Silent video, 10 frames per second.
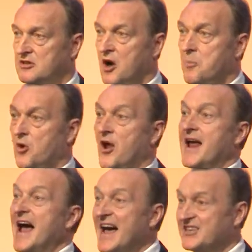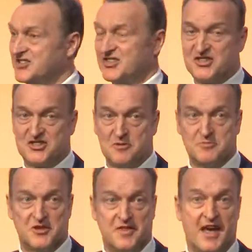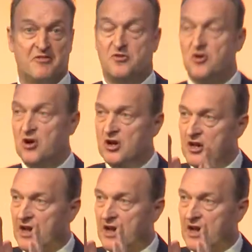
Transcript: operate as systems, and therefore